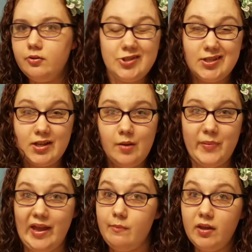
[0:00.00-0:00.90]
She's not
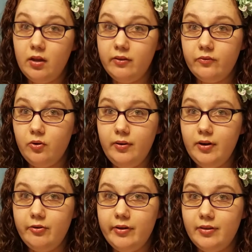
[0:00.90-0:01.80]
paying me for it
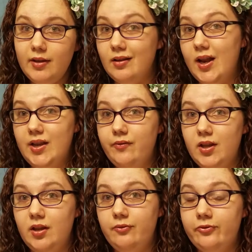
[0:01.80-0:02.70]
or anything, not even
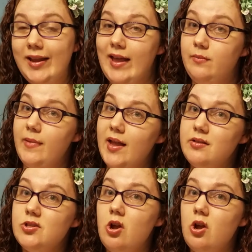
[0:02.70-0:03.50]
in free headbands,